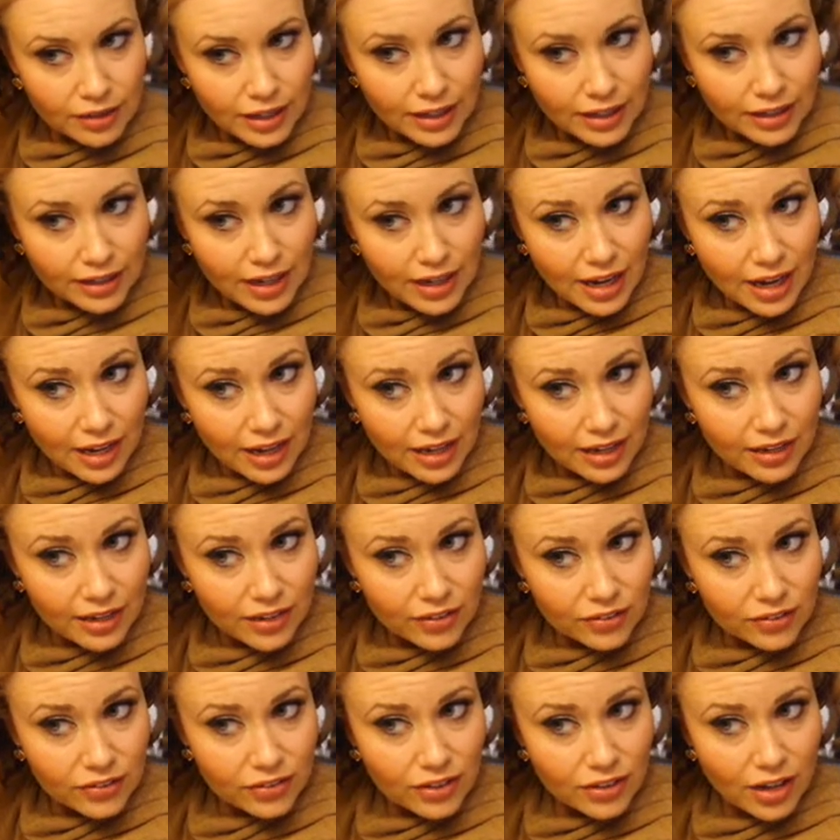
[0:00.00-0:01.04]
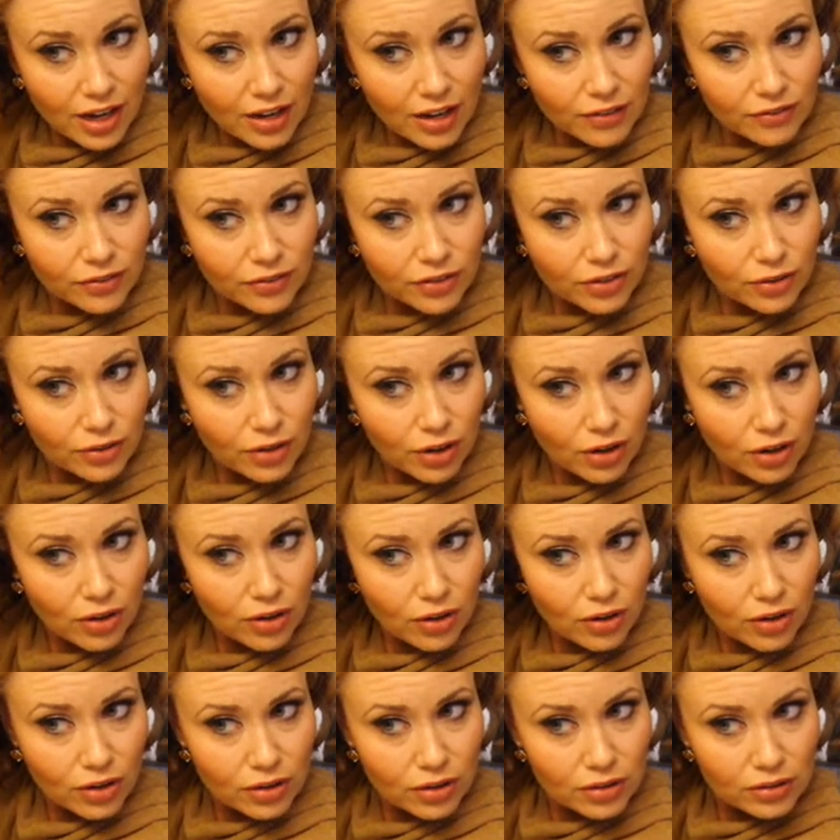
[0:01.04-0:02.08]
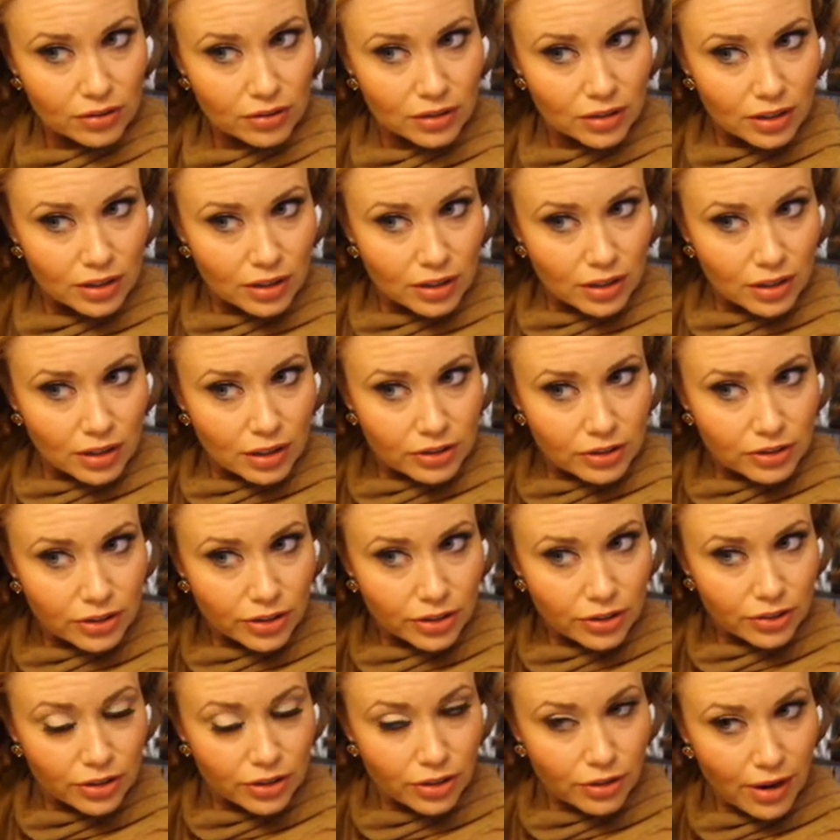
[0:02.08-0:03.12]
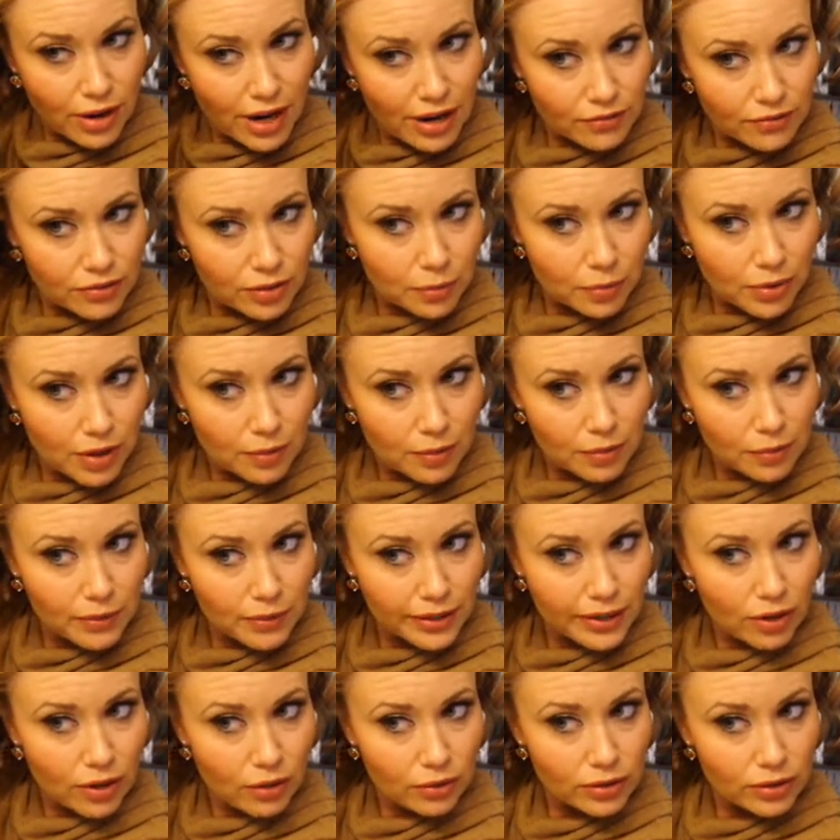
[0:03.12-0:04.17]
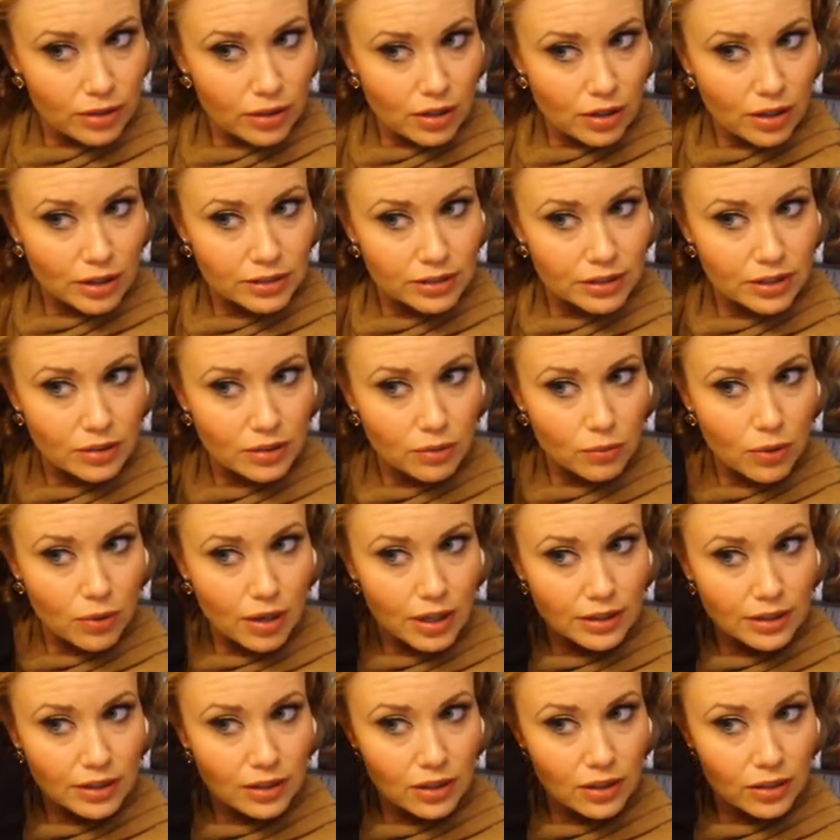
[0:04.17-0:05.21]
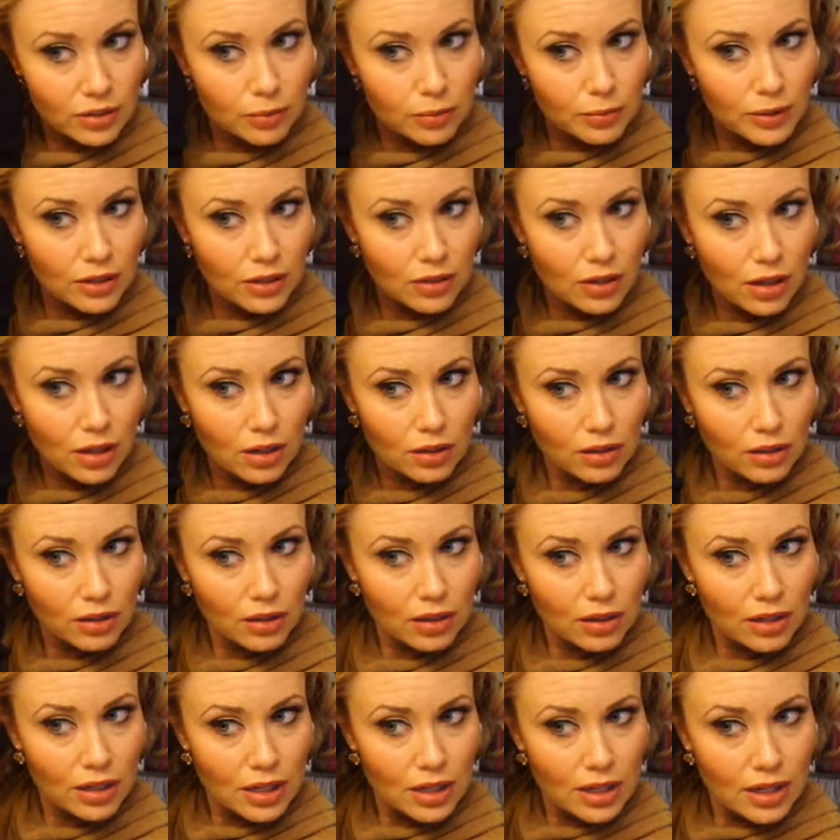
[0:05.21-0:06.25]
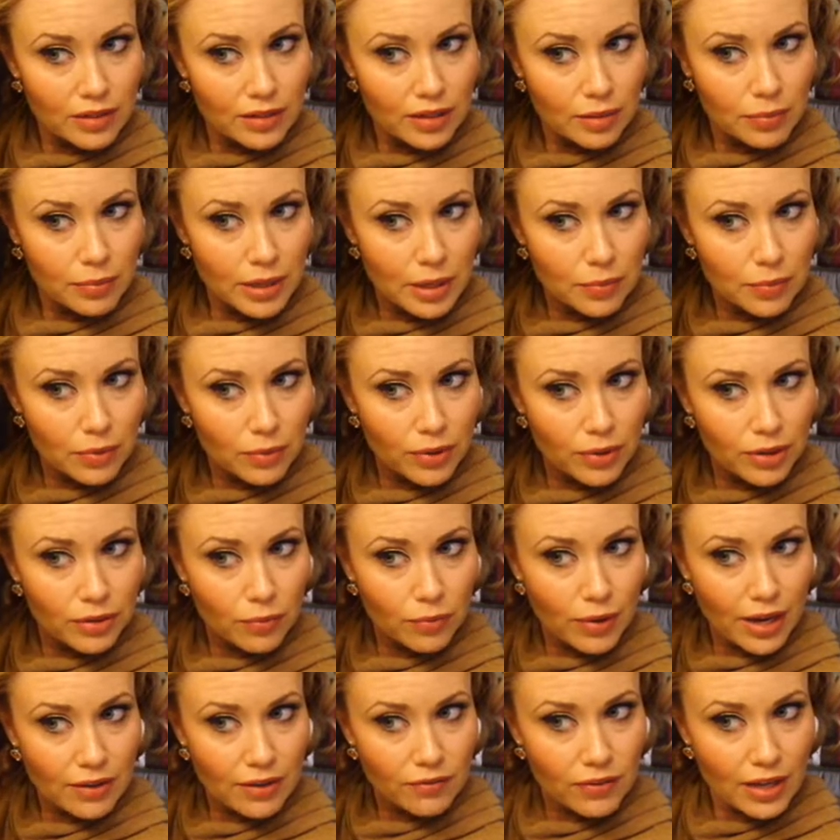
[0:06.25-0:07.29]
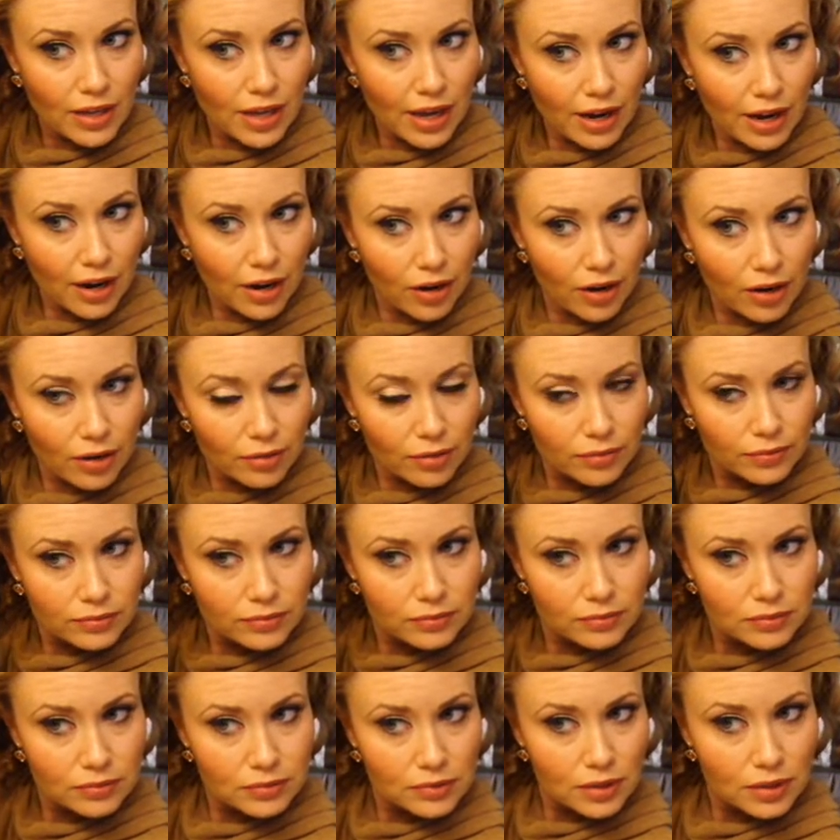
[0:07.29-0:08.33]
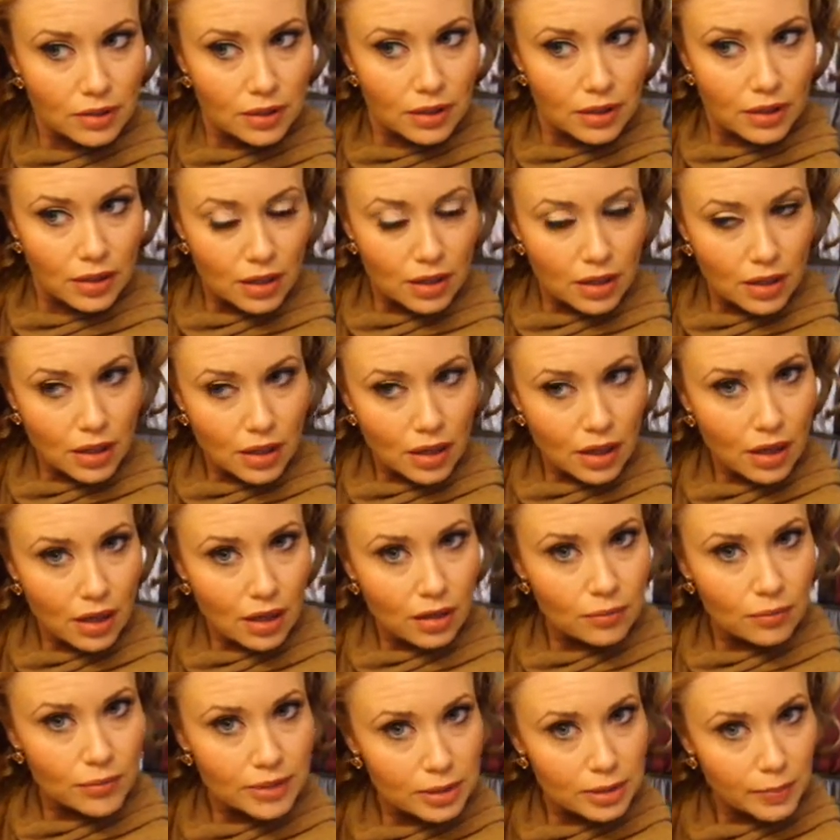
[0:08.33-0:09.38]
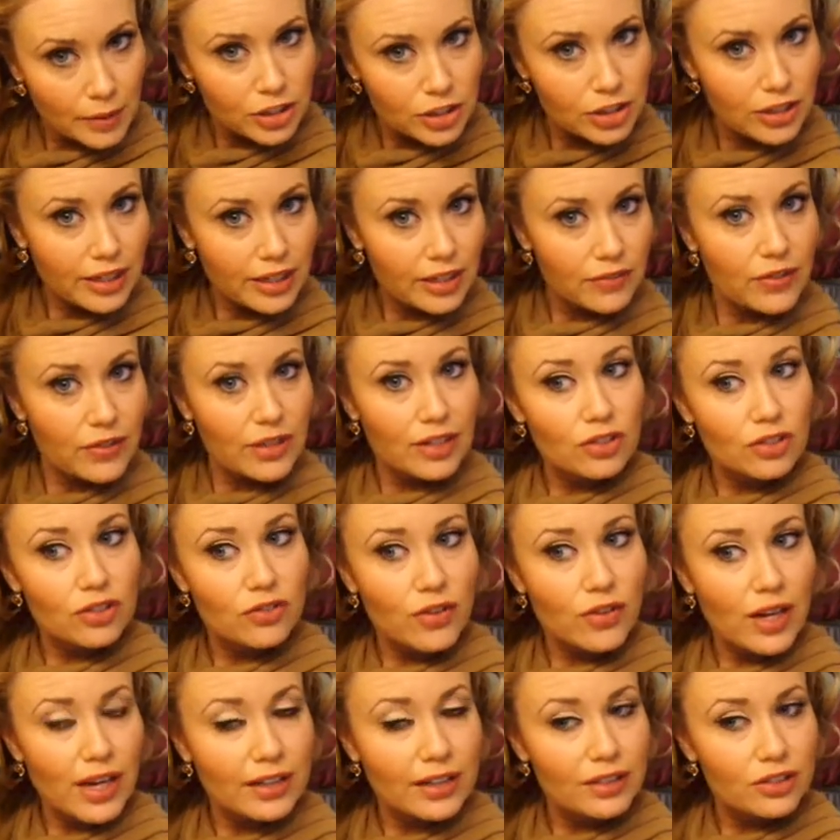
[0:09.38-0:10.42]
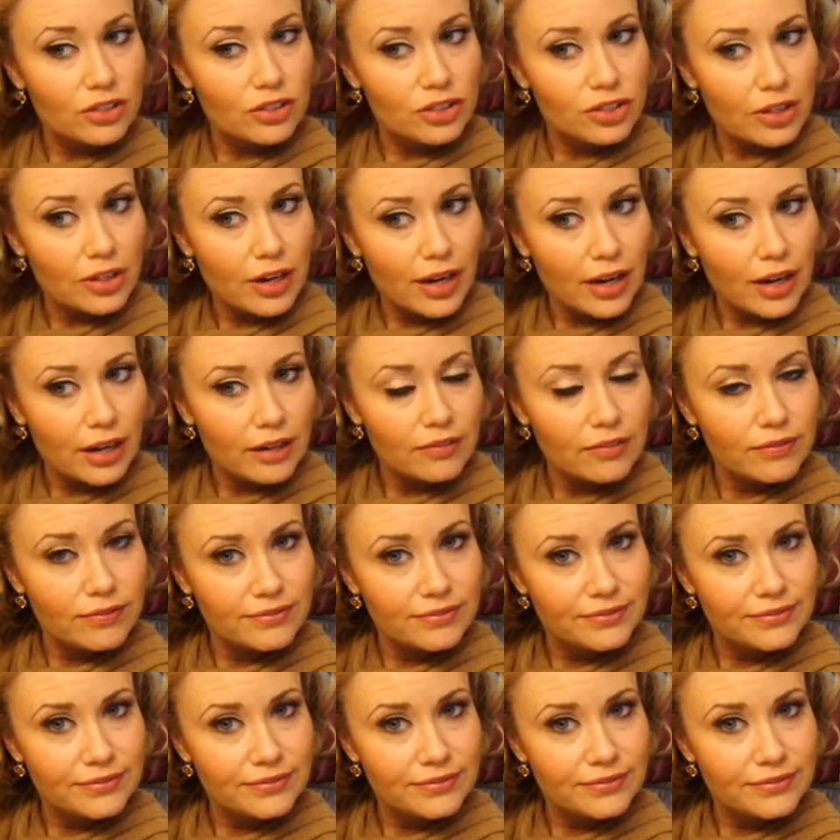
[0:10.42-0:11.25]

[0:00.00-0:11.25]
And yeah, it is tough to curl. So you do have to probably hold it onto the wand a little bit longer than people with wavy hair, especially if it is fine and straight.